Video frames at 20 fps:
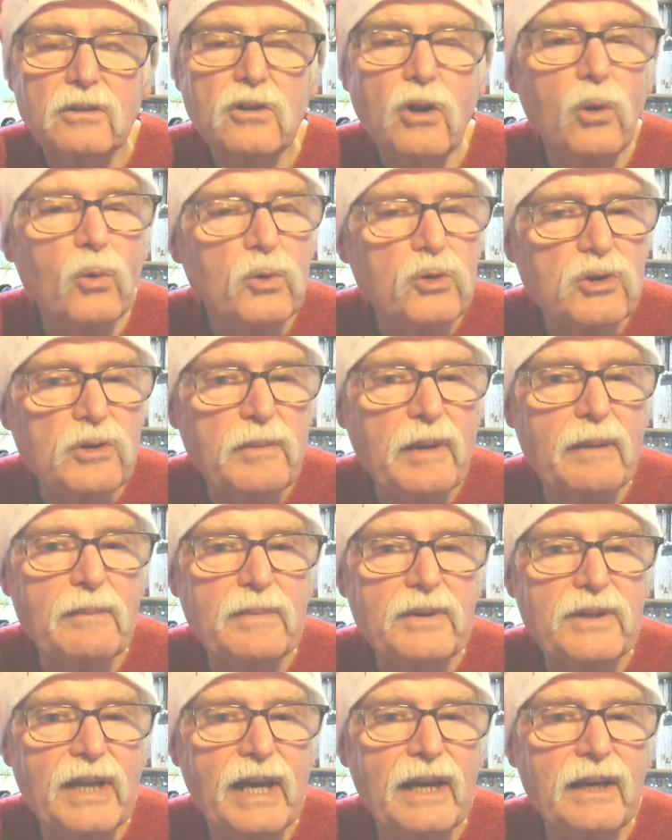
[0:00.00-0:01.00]
Always
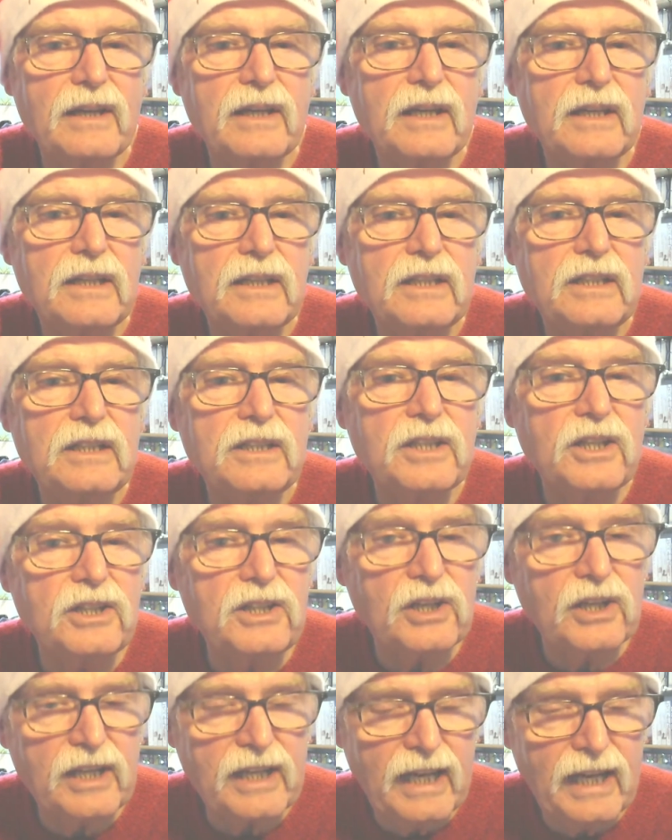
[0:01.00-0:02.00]
remember that
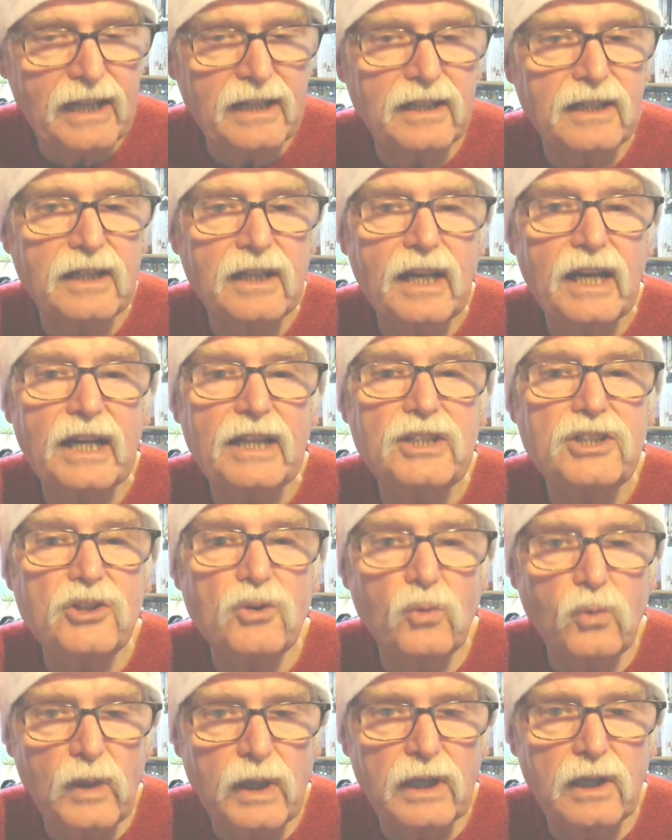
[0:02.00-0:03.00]
you can and
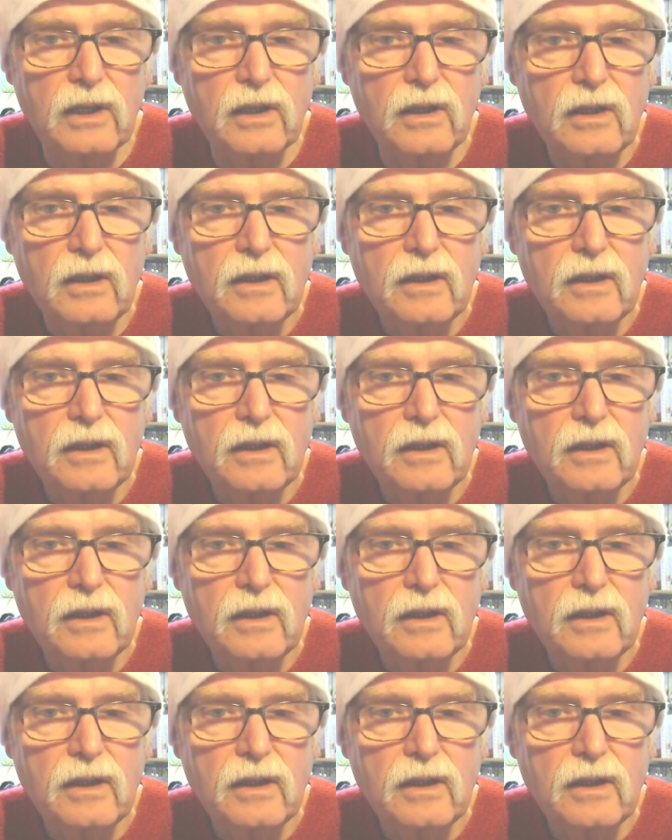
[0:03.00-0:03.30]
you will.